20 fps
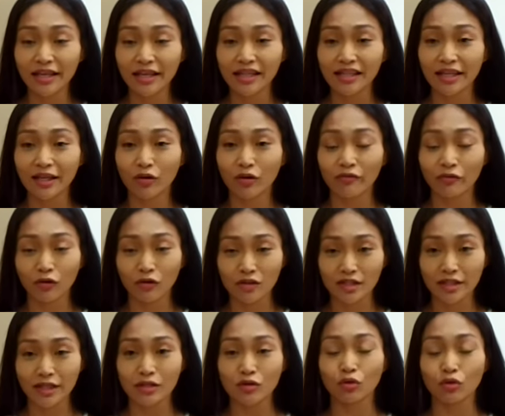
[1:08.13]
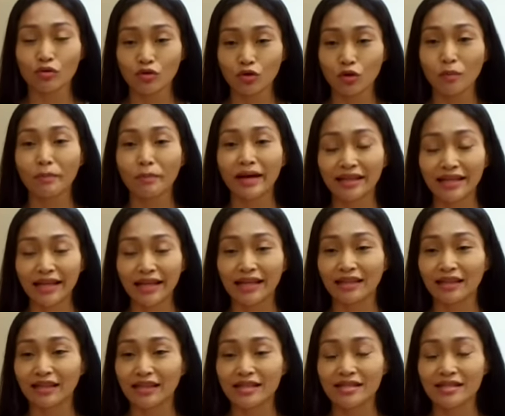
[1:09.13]
And then, of course, there's also male
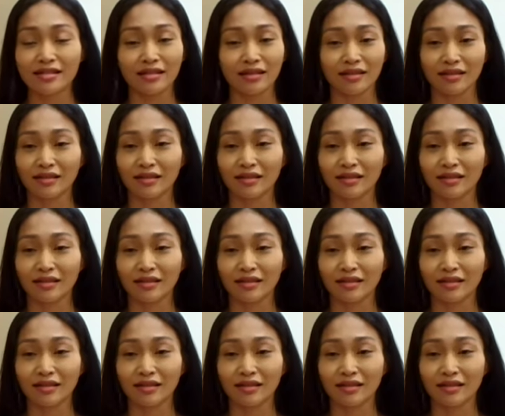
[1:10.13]
athletes